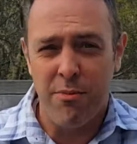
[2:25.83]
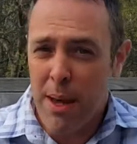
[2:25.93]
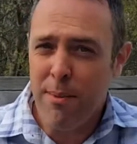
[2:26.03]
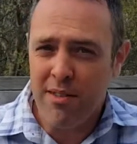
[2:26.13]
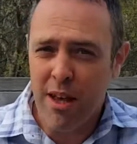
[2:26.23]

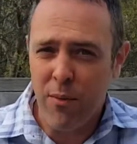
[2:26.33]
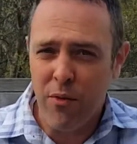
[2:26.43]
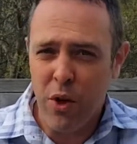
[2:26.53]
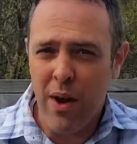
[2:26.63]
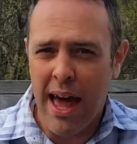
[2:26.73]
Maybe some of
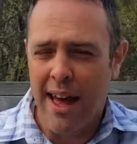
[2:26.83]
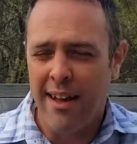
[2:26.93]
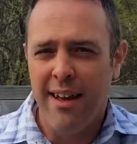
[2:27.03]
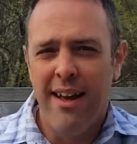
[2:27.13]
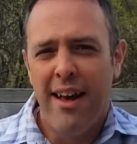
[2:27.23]
you had
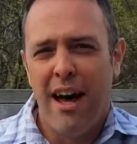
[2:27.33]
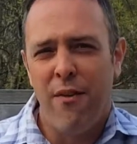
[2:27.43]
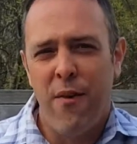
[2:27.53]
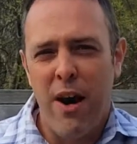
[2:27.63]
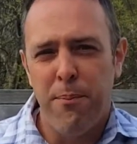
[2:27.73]
a
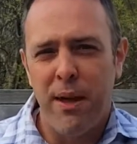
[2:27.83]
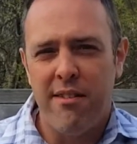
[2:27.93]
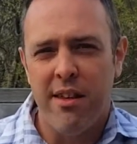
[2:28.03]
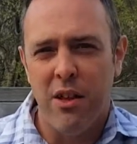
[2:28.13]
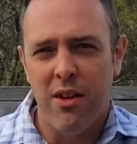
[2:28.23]

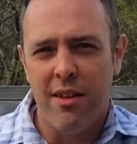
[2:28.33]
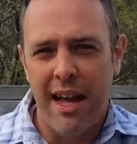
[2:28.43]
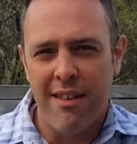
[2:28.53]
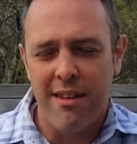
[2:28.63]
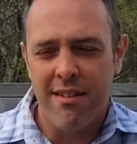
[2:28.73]
fireplace that looked
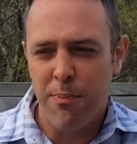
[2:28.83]
like this.